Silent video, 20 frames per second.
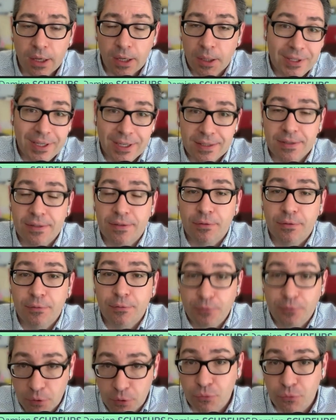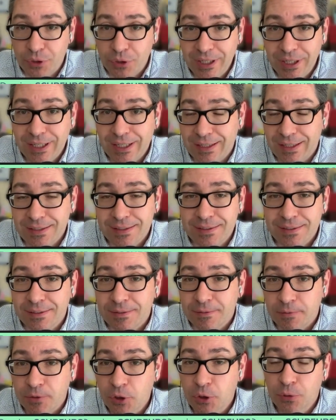Then from Raycast,
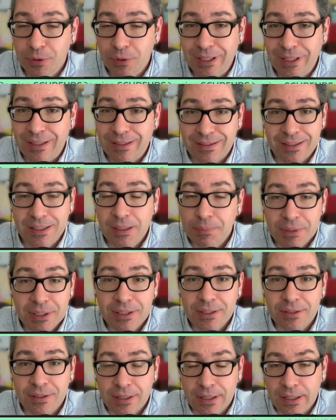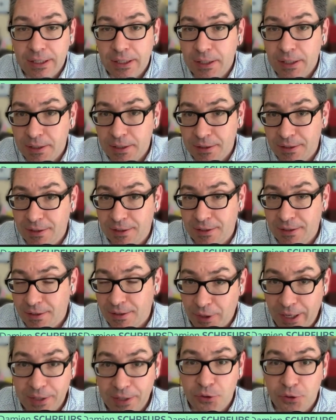you can immediately
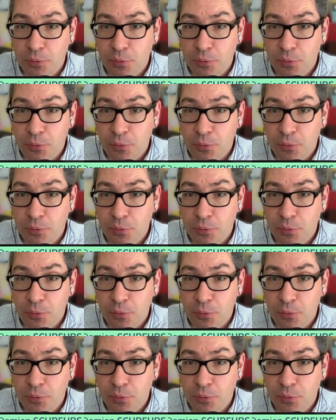enter